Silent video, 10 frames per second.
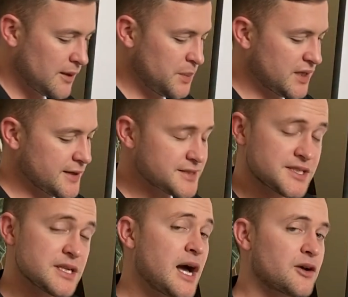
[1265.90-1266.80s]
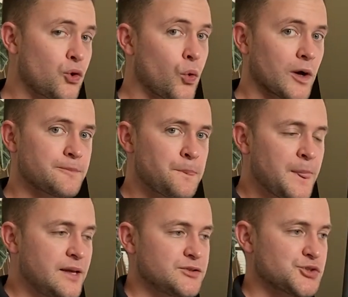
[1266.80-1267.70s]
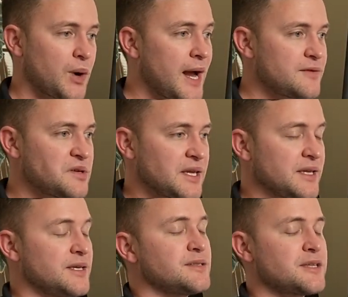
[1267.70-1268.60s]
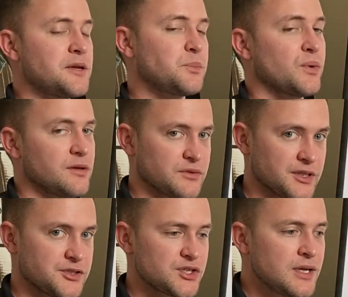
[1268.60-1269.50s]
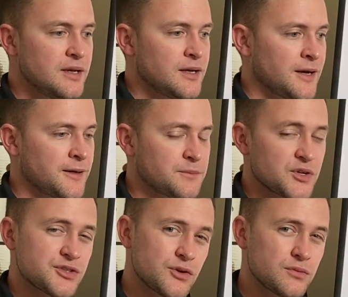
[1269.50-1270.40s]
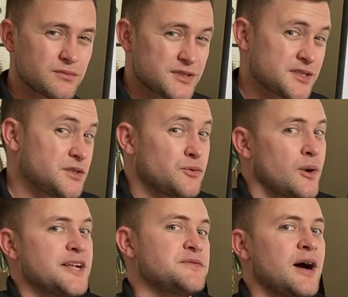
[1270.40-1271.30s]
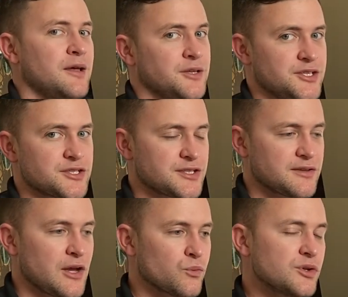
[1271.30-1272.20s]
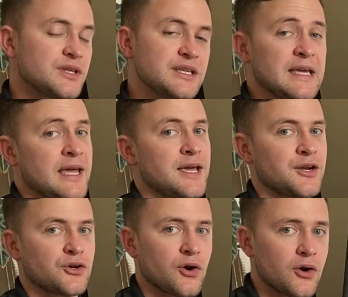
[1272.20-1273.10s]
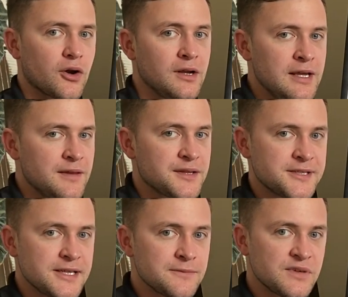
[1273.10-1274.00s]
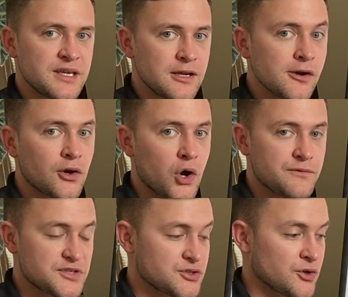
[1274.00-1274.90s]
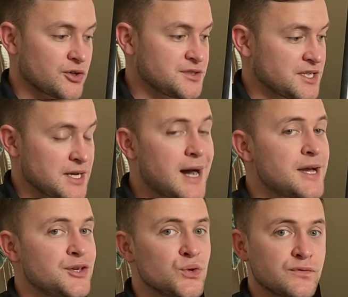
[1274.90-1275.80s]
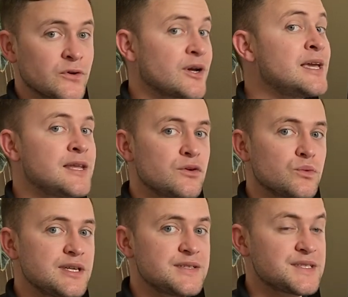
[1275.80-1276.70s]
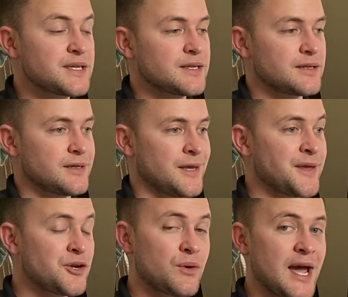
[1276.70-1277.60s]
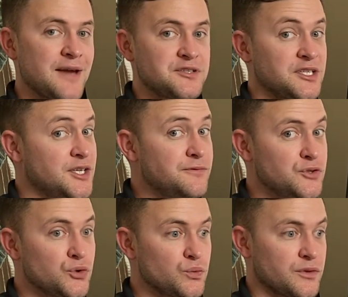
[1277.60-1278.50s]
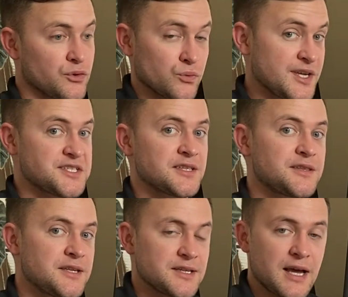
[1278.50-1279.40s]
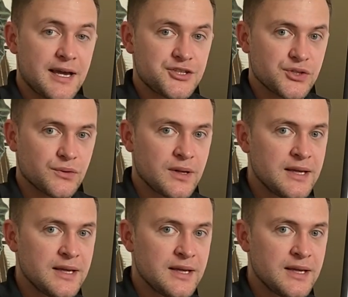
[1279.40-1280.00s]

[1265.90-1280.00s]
Because it's not court, driving is a privilege. There's no civil rights violations that really can occur. The DMV hearing officer could deny you for any reason, and they don't have to give you the reason that they denied you.